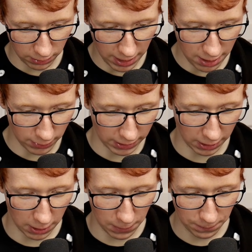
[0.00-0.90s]
There we
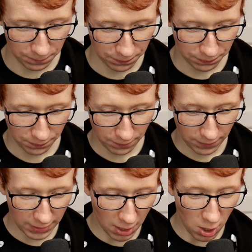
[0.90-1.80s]
go.
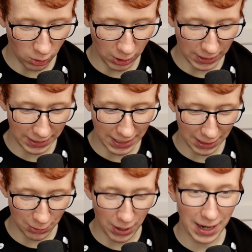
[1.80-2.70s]
Oh, look, a
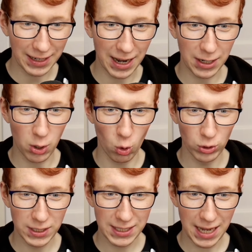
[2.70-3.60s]
yellow, a, a
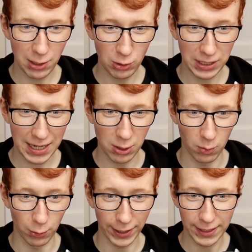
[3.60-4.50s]
golden yellow
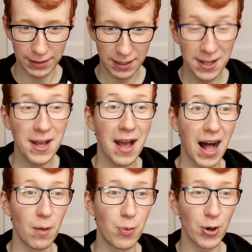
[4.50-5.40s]
Lego brick.
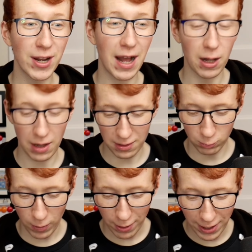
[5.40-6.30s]
I'll put it, I'll, I'll
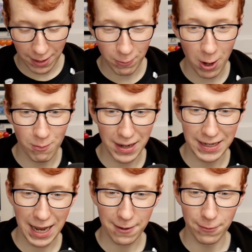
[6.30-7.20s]
wear it around my
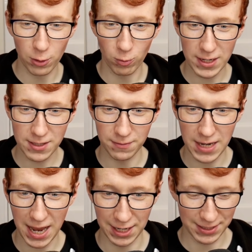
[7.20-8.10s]
neck for the rest of
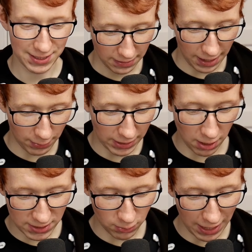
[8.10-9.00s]
days. There we
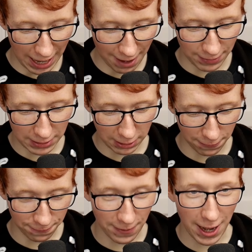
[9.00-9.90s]
go. So we have
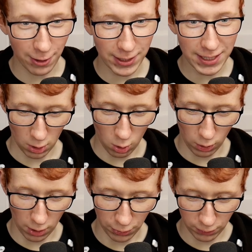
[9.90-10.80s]
Clefairy. Oh, God.